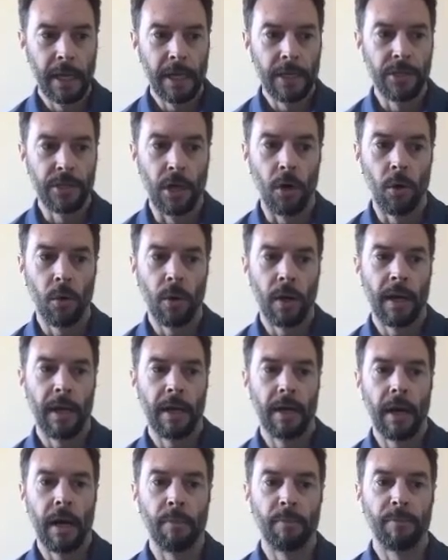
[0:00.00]
So
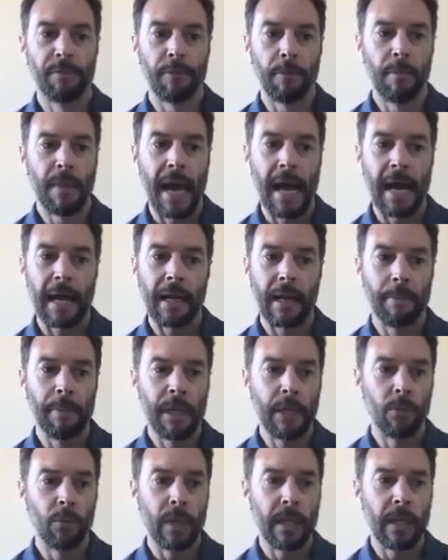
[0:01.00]
from that, I
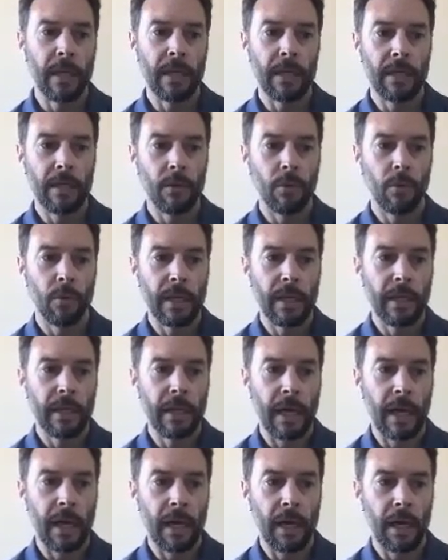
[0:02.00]
mean, we
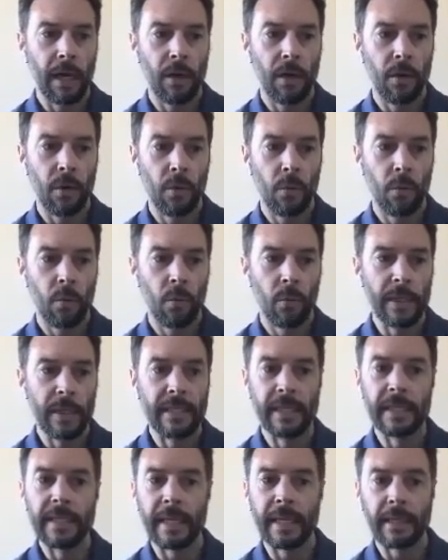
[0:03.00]

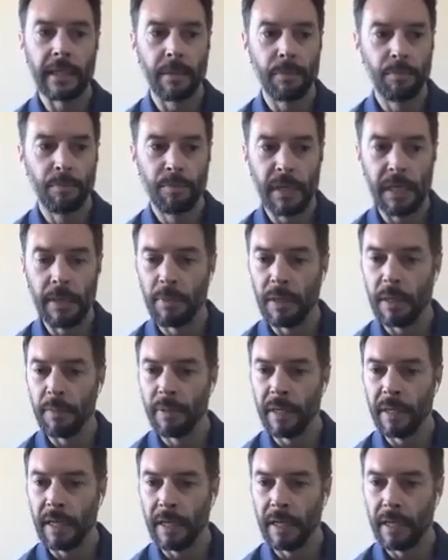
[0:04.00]
did get the
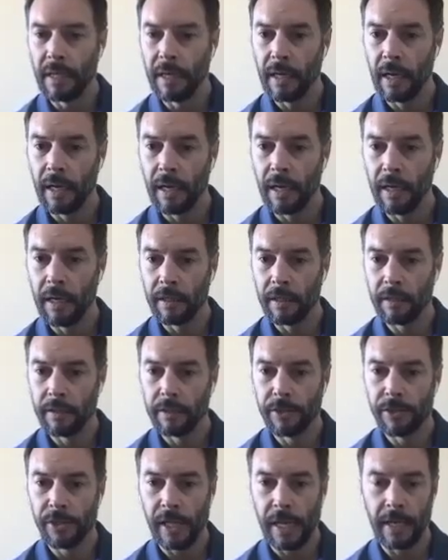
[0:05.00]
PPP.
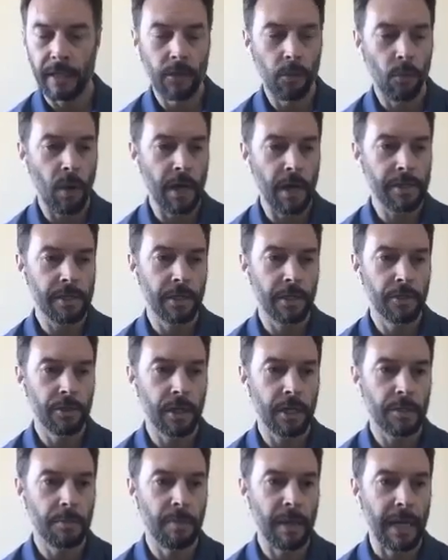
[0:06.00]
Shout out to Washington
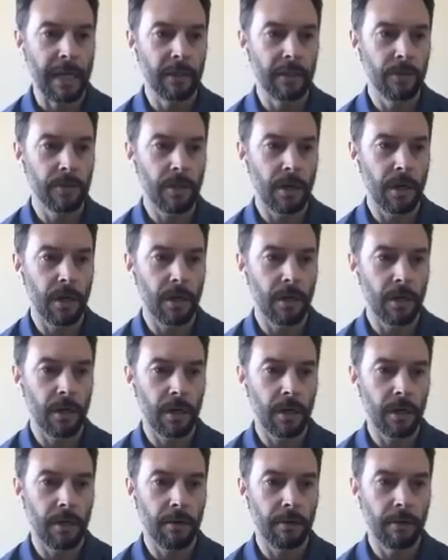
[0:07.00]
Trust Bank, who's
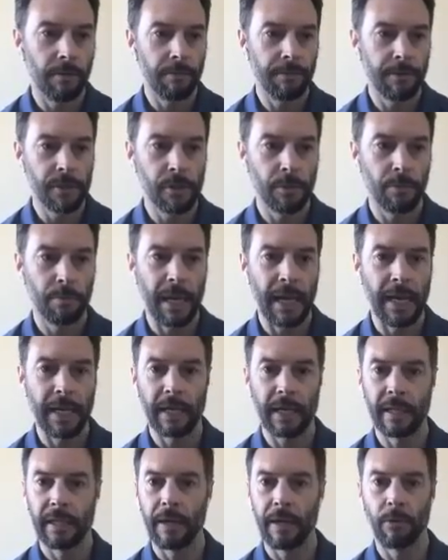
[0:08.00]
our official bank,
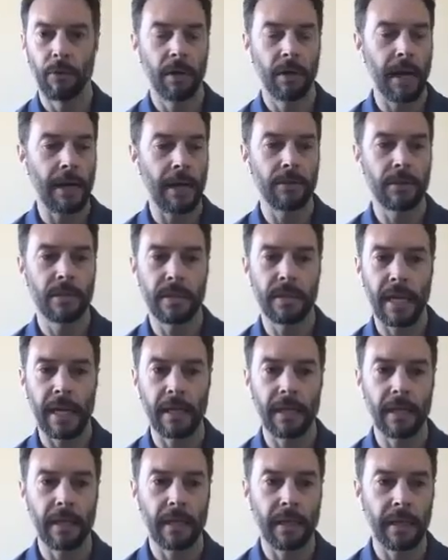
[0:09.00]
and they were
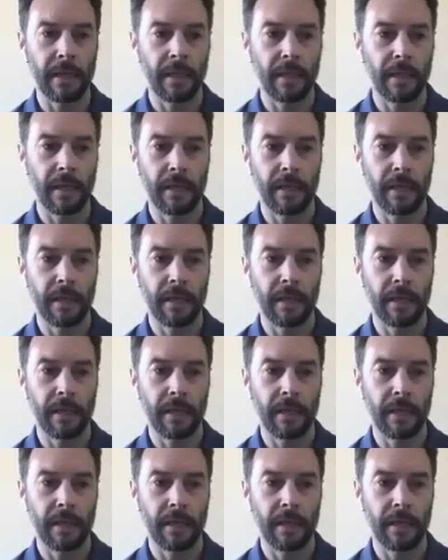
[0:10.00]
outstanding in